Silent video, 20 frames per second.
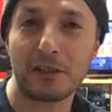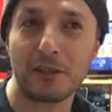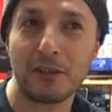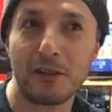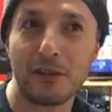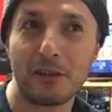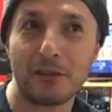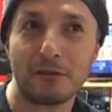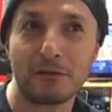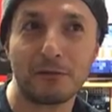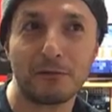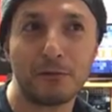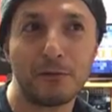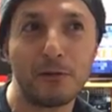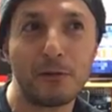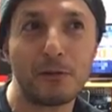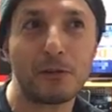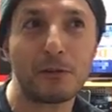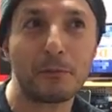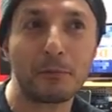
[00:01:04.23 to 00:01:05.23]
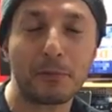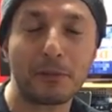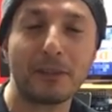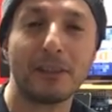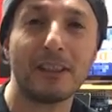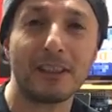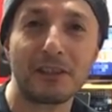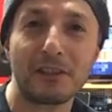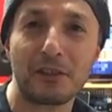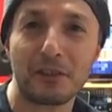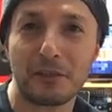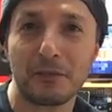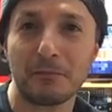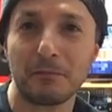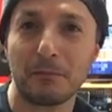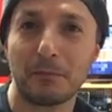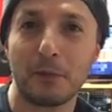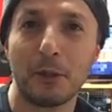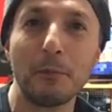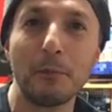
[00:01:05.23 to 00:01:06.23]
not for production
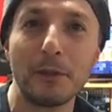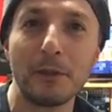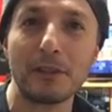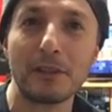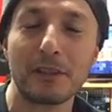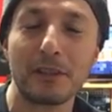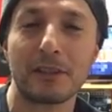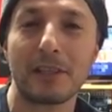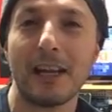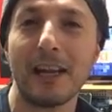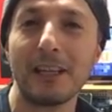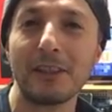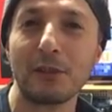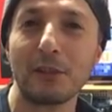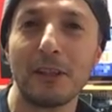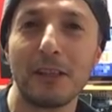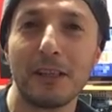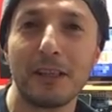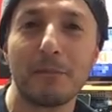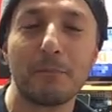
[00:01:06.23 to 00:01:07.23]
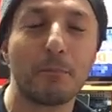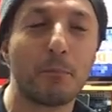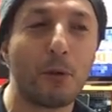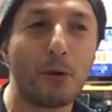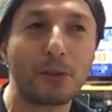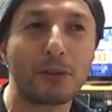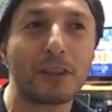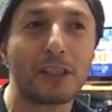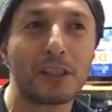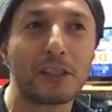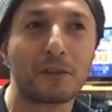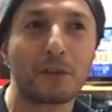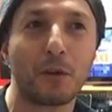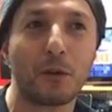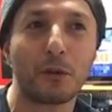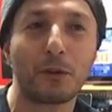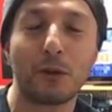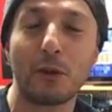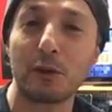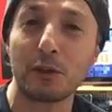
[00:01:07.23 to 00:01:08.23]
purposes. I actually bought this
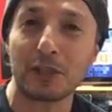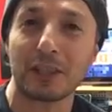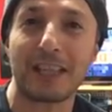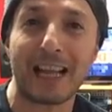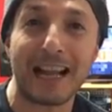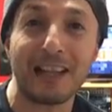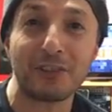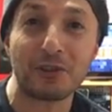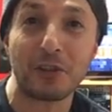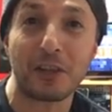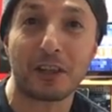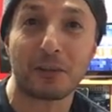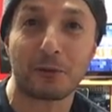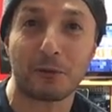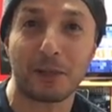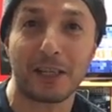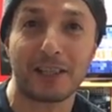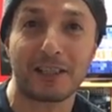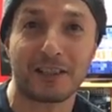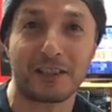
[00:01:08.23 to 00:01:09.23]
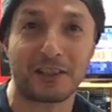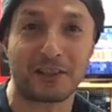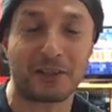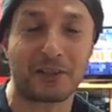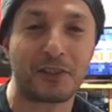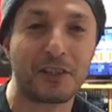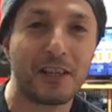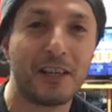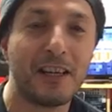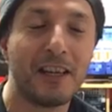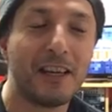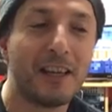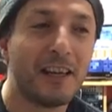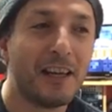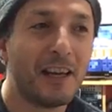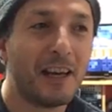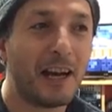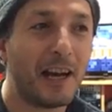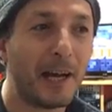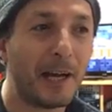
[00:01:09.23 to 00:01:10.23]
for nostalgic reasons.
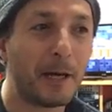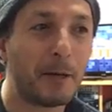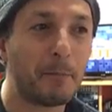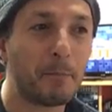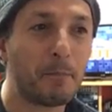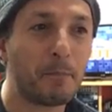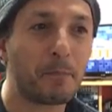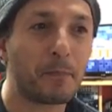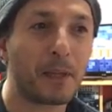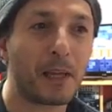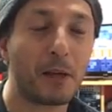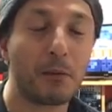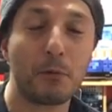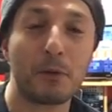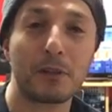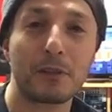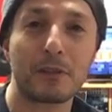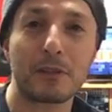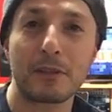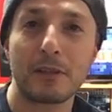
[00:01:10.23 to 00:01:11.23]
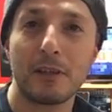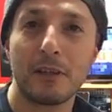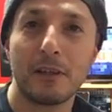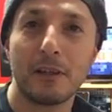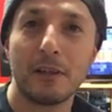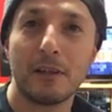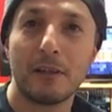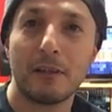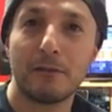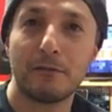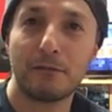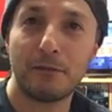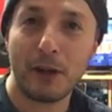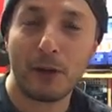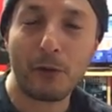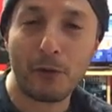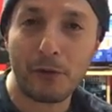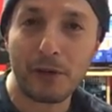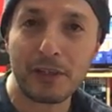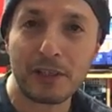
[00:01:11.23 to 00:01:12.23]
It was
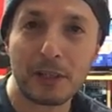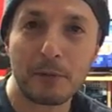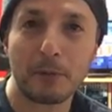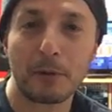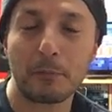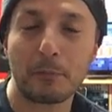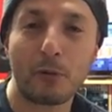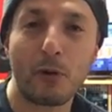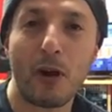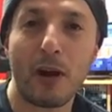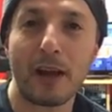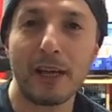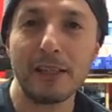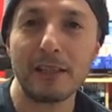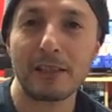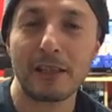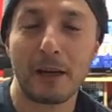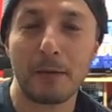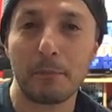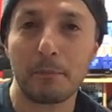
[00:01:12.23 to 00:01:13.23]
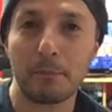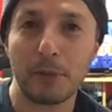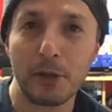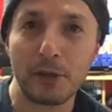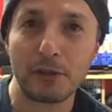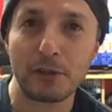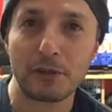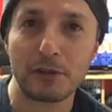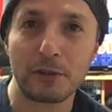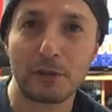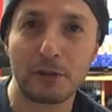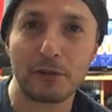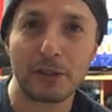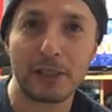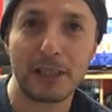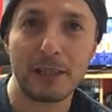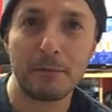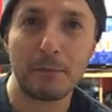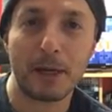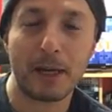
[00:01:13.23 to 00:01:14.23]
very reasonable price. I purchased on
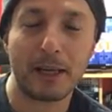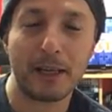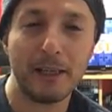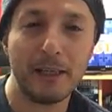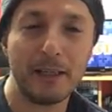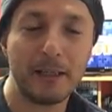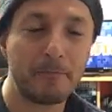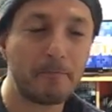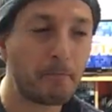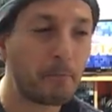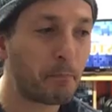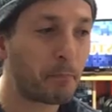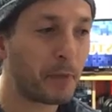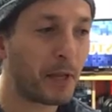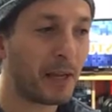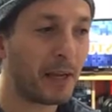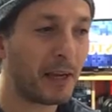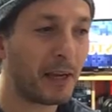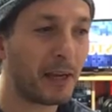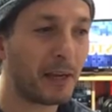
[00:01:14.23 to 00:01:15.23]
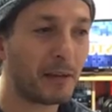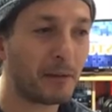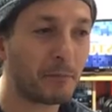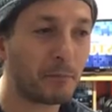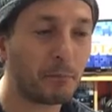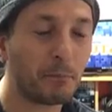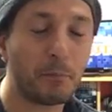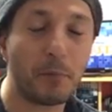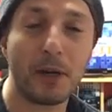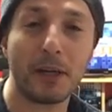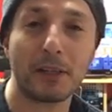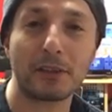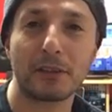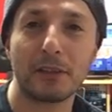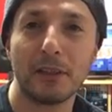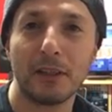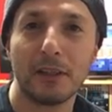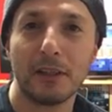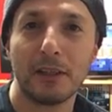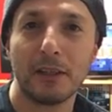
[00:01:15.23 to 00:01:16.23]
eBay, but
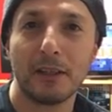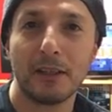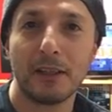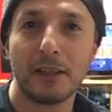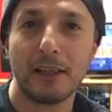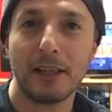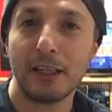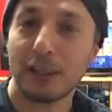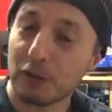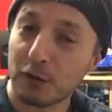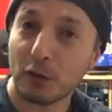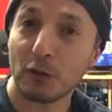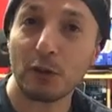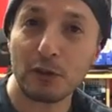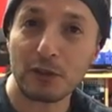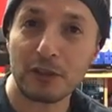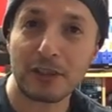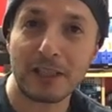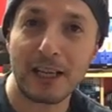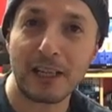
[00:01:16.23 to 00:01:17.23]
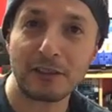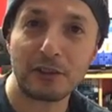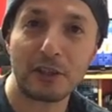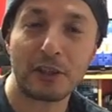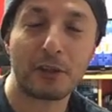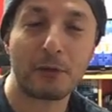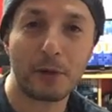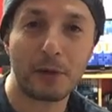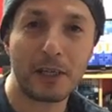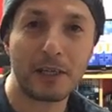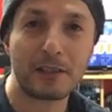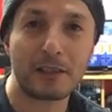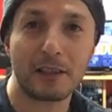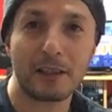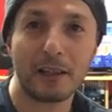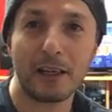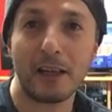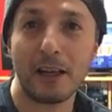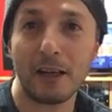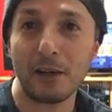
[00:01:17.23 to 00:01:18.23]
it's for nostalgic
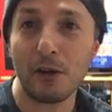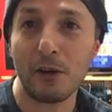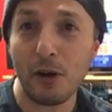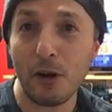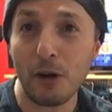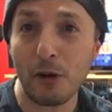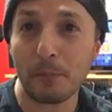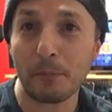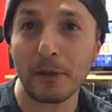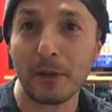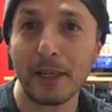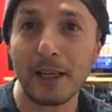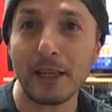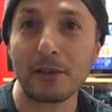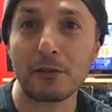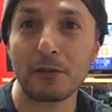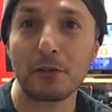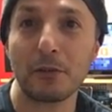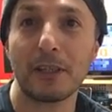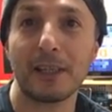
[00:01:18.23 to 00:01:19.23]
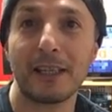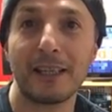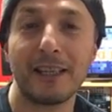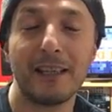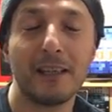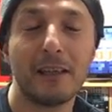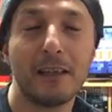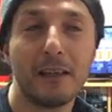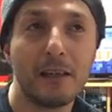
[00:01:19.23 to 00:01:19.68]
reason. And I hope it actually